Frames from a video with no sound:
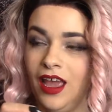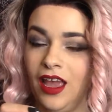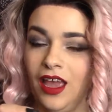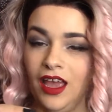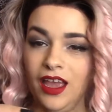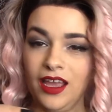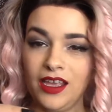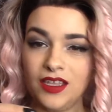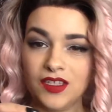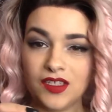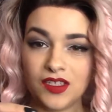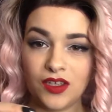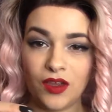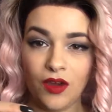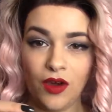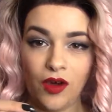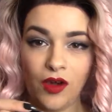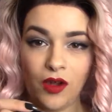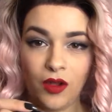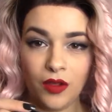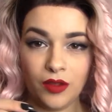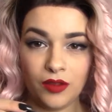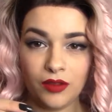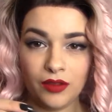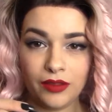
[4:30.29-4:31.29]
it's
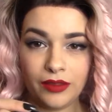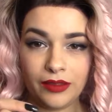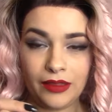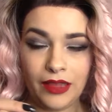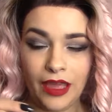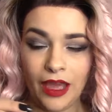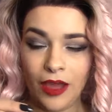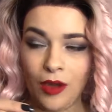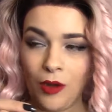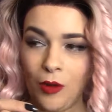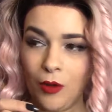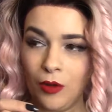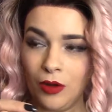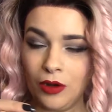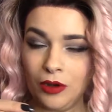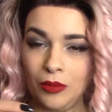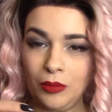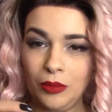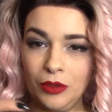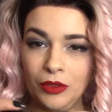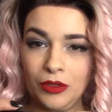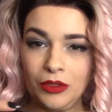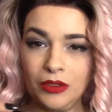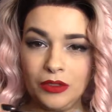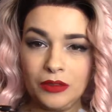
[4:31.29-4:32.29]
got that
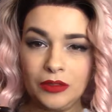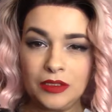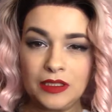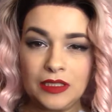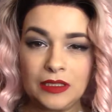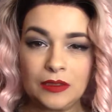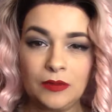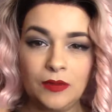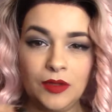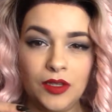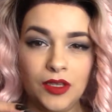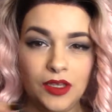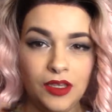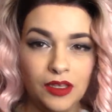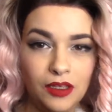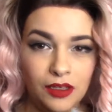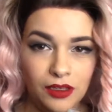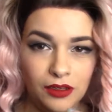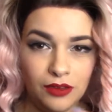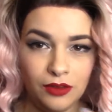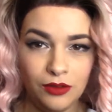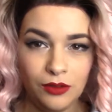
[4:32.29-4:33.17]
horrible squeaky